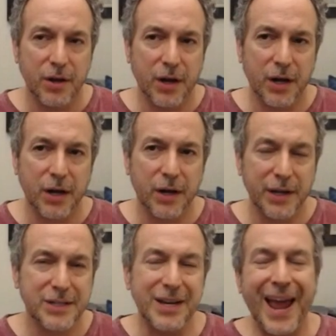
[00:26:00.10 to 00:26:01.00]
uh,
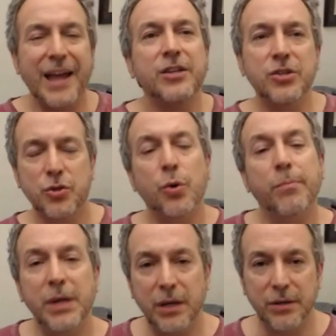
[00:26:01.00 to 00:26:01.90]
it's an ends to a
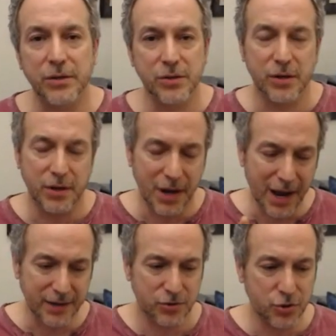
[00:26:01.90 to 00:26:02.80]
means,
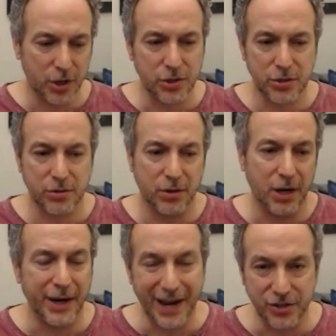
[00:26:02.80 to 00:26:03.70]
not just
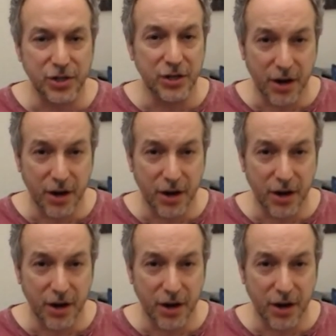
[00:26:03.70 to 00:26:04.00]
an ends in and